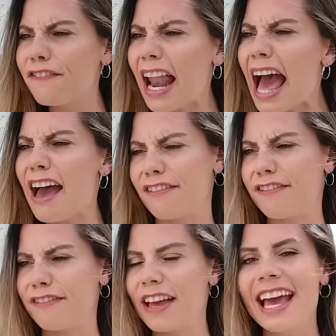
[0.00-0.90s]
Fluff?
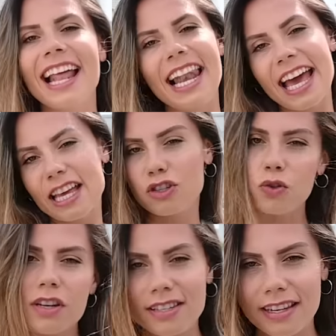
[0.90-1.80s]
Let's
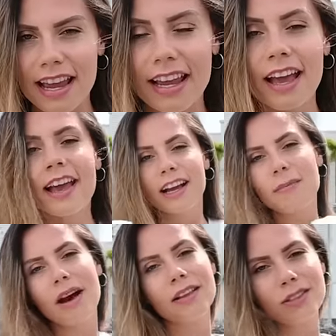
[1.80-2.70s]
do this thing.
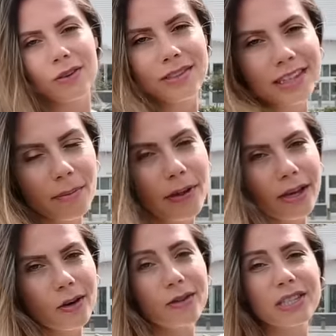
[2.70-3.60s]
Come on, let's go inside
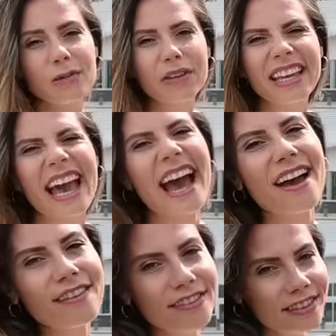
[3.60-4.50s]
Petco and see what they have.